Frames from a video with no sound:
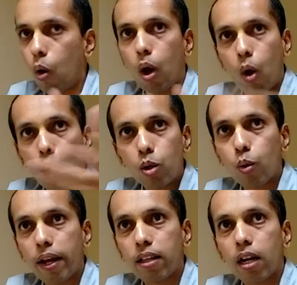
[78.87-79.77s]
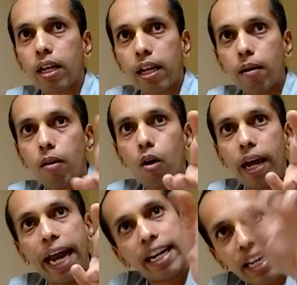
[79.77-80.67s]
or all together
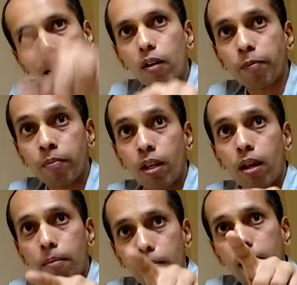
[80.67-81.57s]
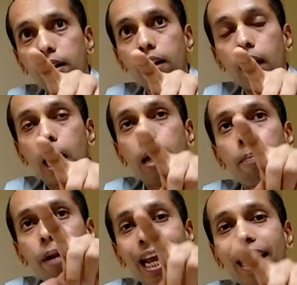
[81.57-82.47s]
and carrot. But
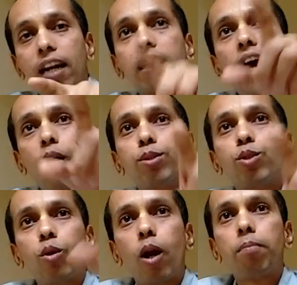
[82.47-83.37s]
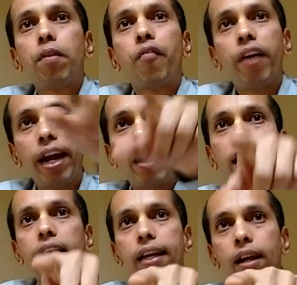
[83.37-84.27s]
pregnant cows should not be fed
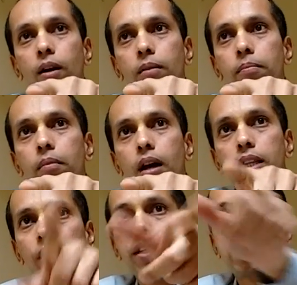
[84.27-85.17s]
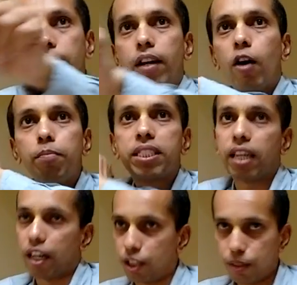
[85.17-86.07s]
carrot, otherwise they will have
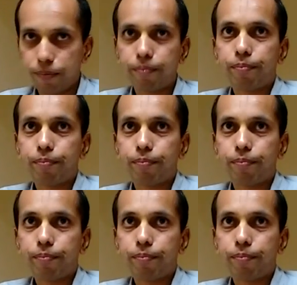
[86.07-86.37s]
miscarriage.